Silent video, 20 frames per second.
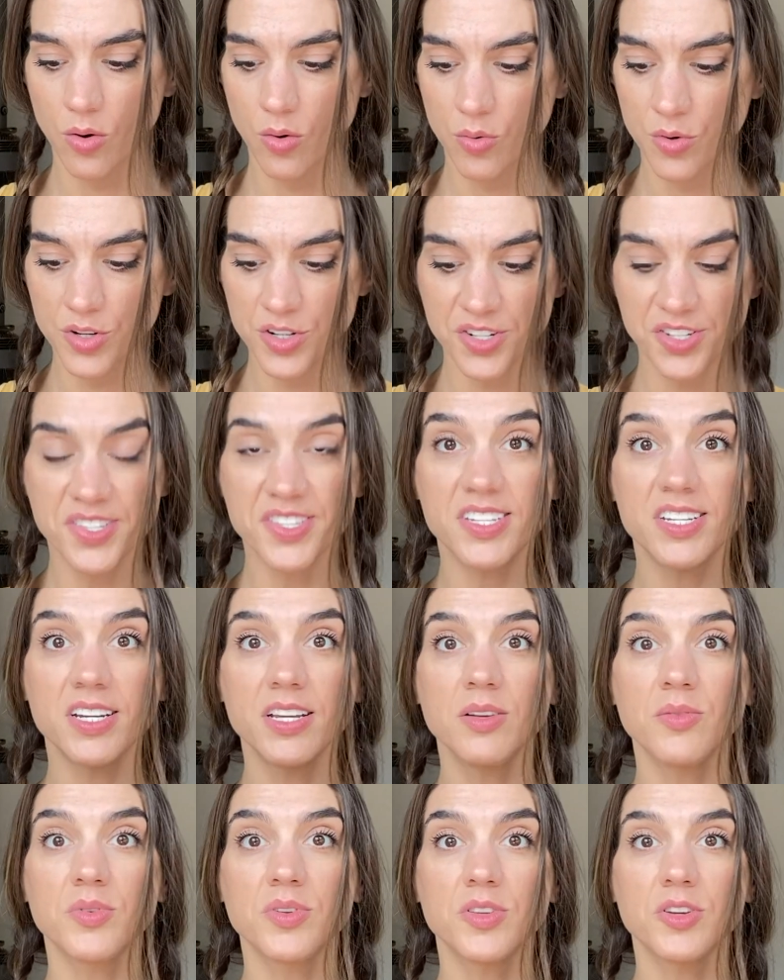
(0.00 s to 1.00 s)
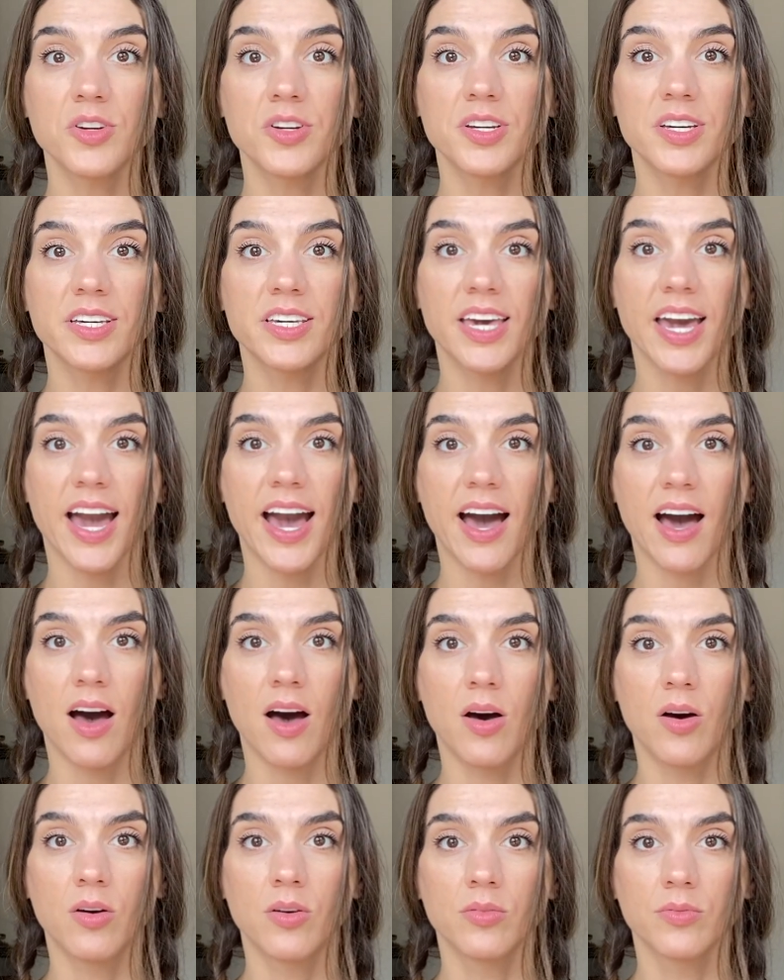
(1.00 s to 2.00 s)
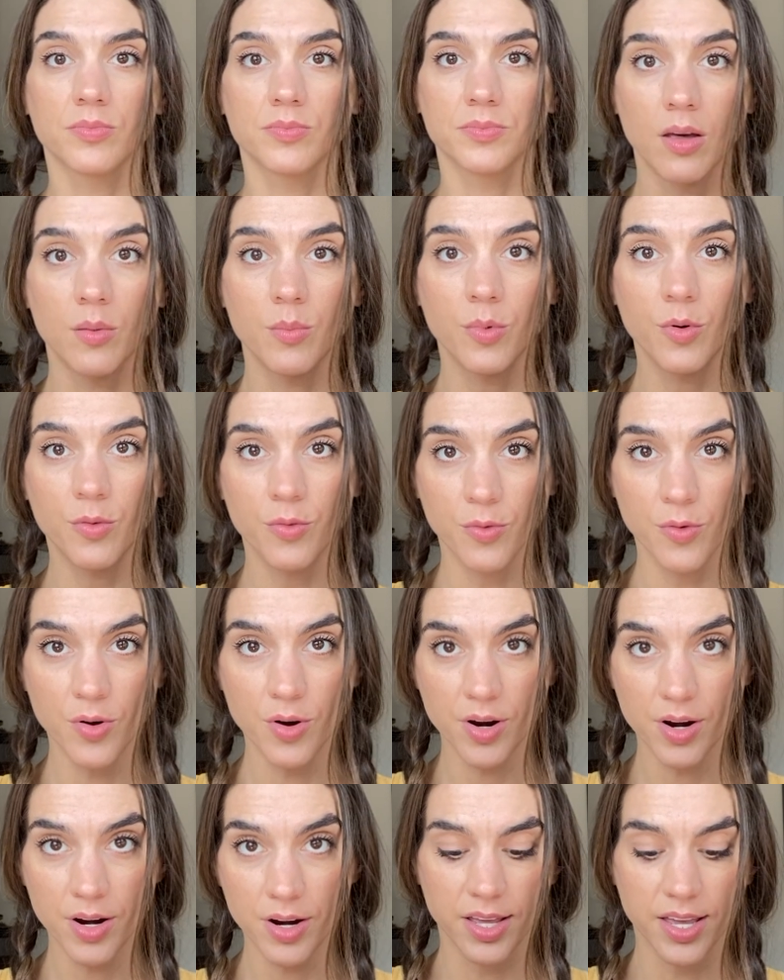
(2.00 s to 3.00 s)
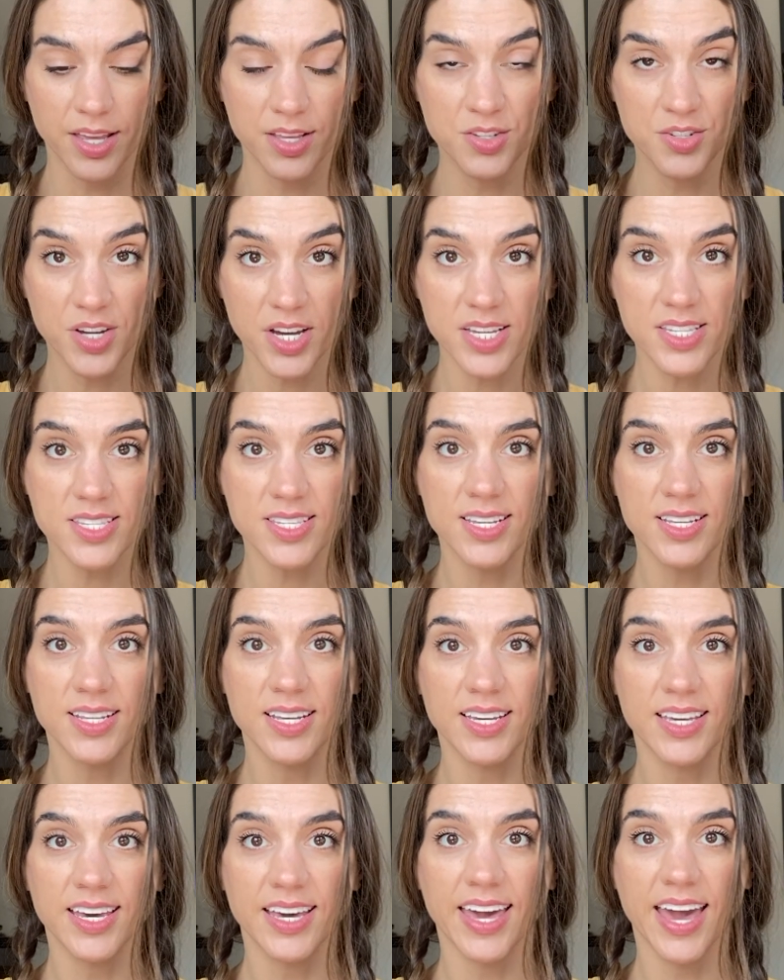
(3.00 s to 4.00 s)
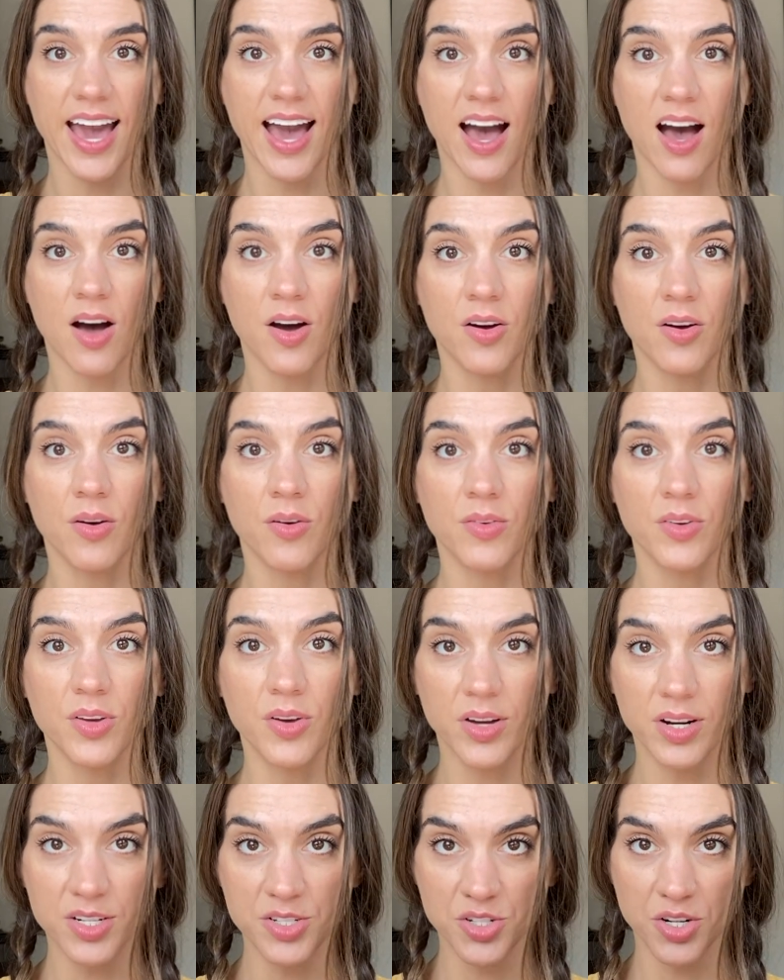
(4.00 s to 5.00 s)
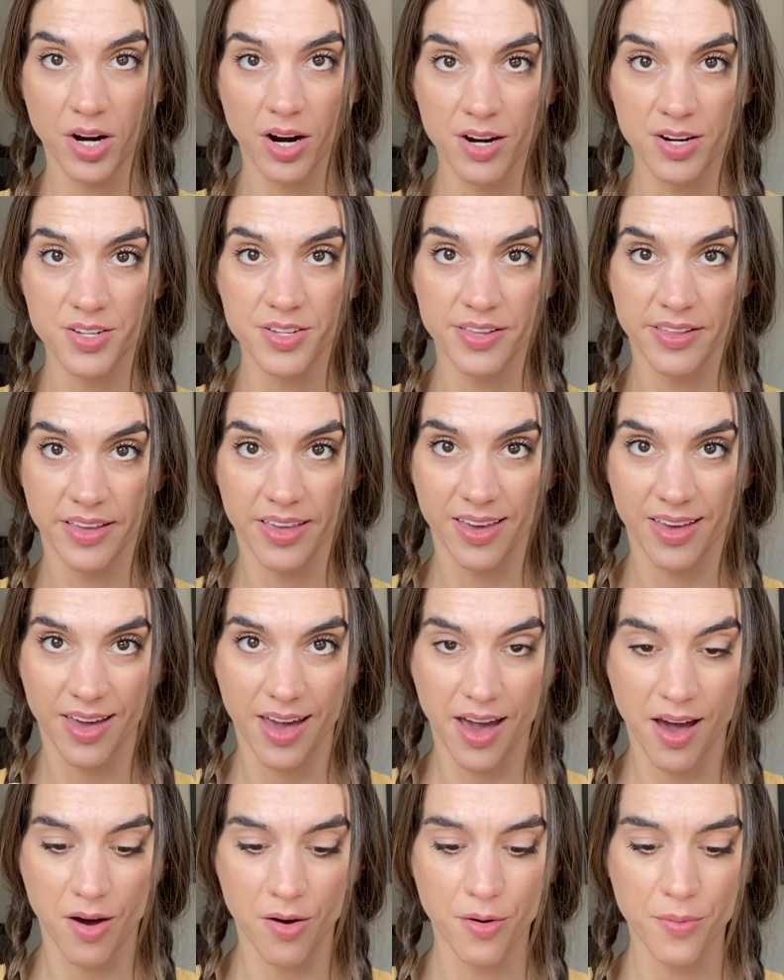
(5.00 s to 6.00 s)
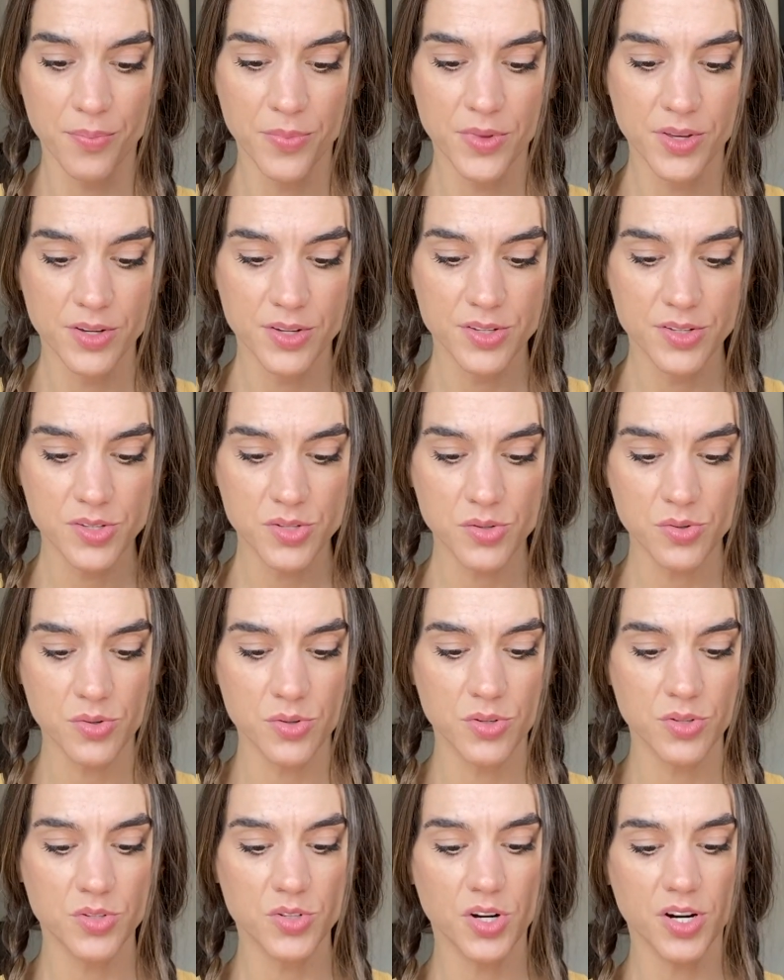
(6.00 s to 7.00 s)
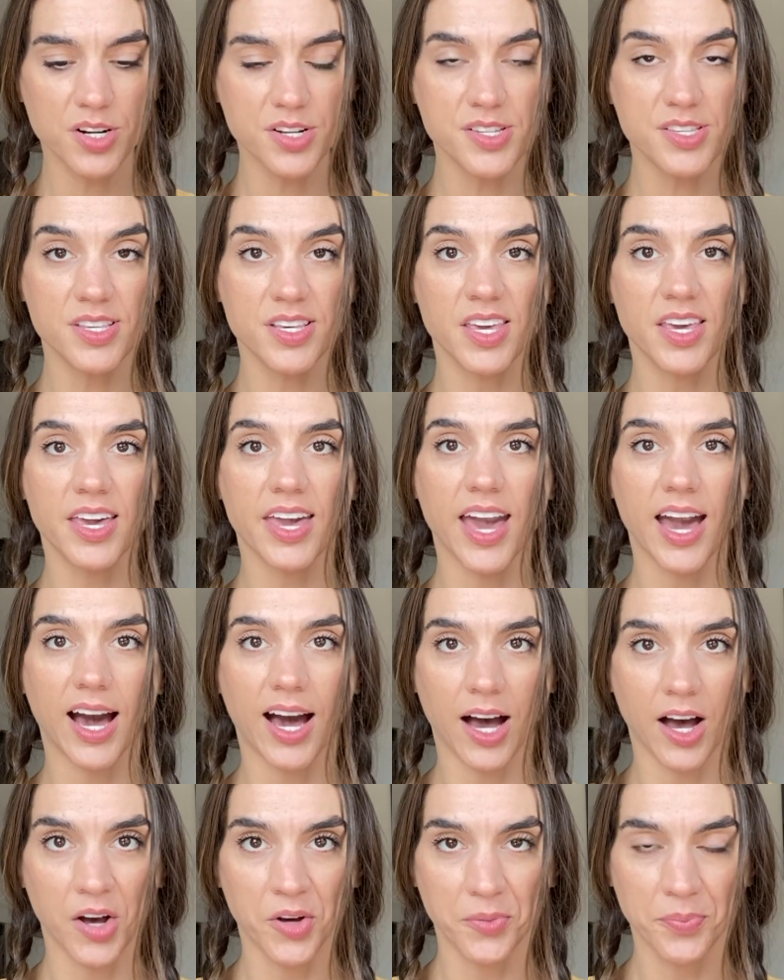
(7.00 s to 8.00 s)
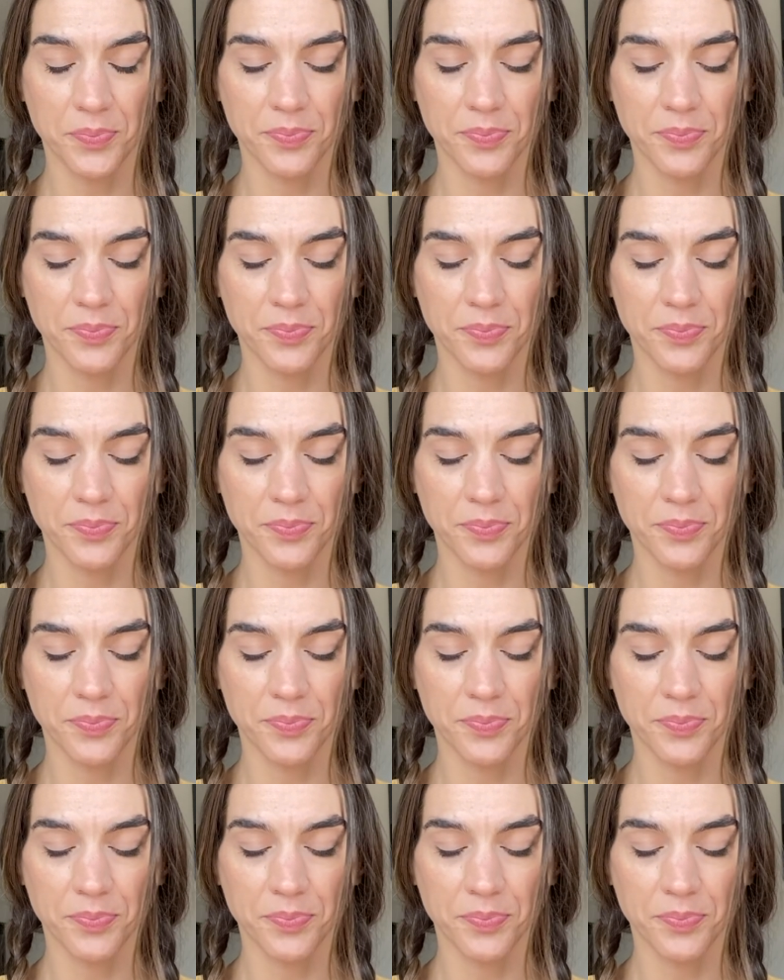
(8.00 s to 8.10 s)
When you're sitting with your cacao, before ingesting the cacao, you gotta charge the cacao. So you charge the cacao